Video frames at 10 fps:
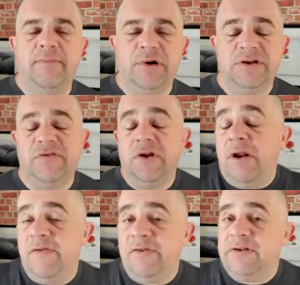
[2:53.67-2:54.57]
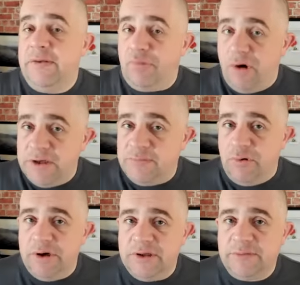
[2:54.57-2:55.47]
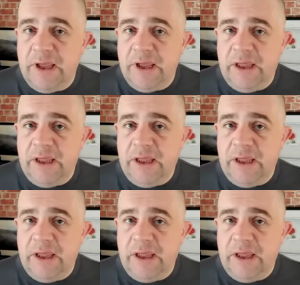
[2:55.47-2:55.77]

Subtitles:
because if you don't have the same price point as me,